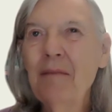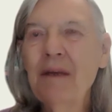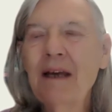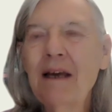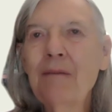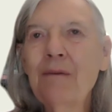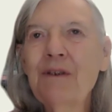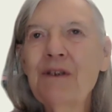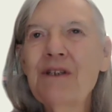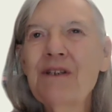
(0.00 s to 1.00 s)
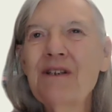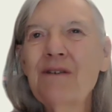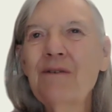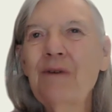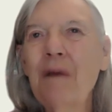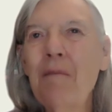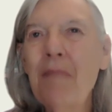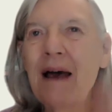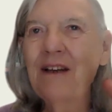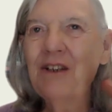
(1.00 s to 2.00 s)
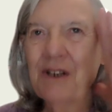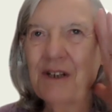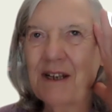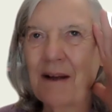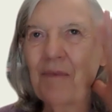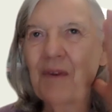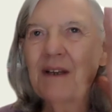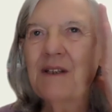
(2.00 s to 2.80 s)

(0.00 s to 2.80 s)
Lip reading: Being able to imagine something and